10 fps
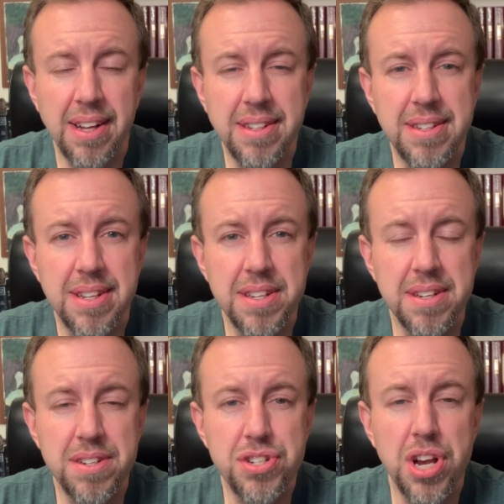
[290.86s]
to
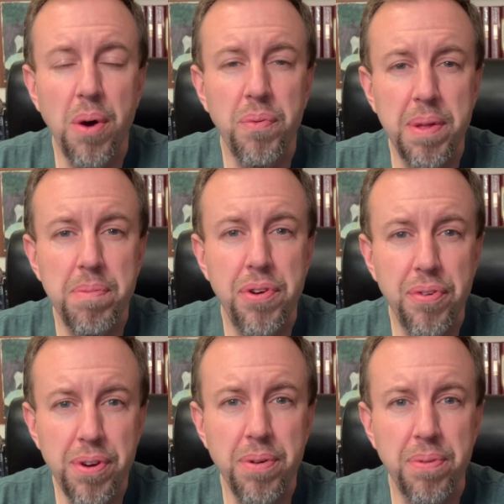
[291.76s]
show them the
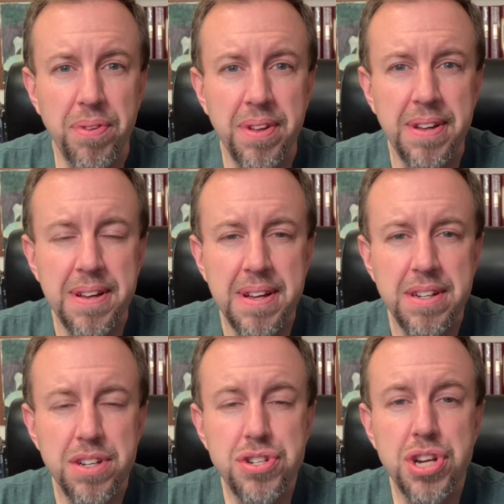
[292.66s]
truth,
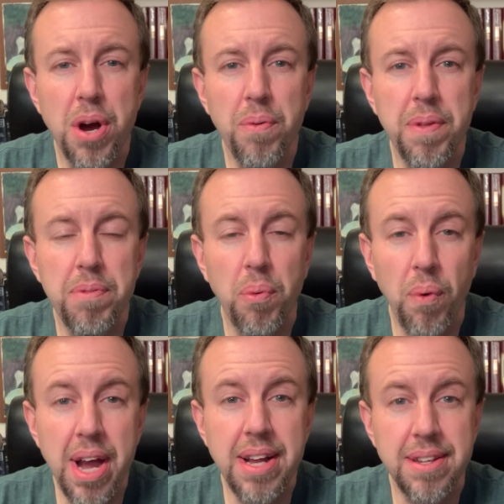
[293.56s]
to show them the
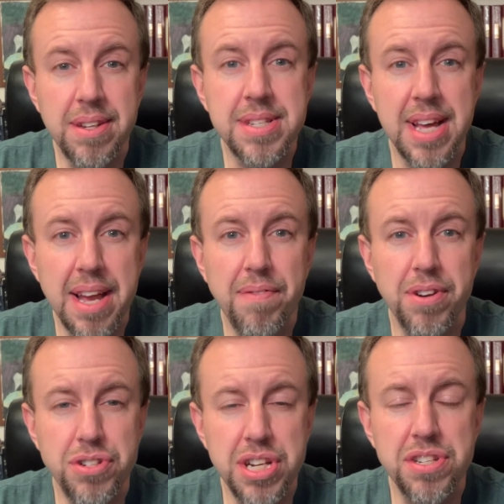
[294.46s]
way to the Savior,
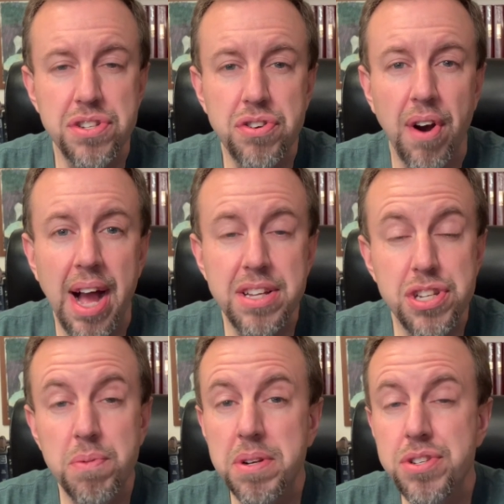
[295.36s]
Jesus Christ,
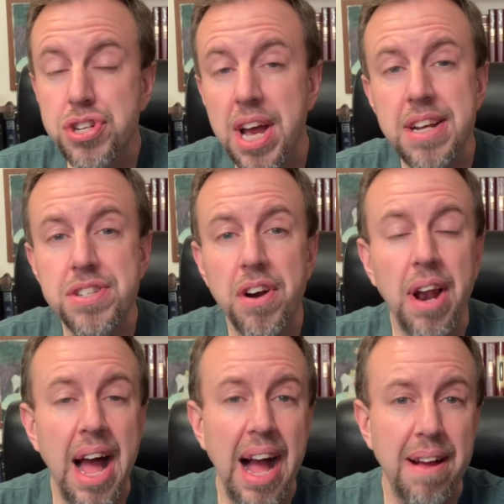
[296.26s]
who would change their
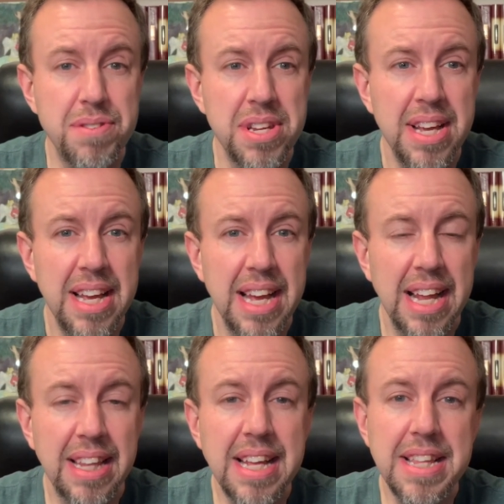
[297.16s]
lives
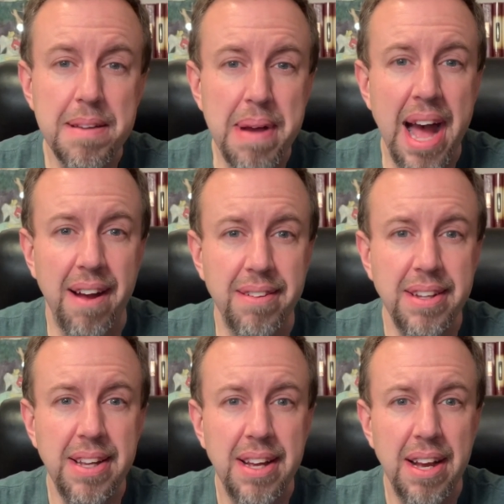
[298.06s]
and lead them out
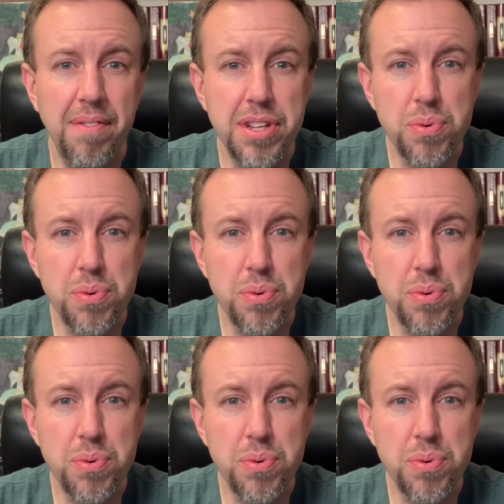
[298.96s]
of this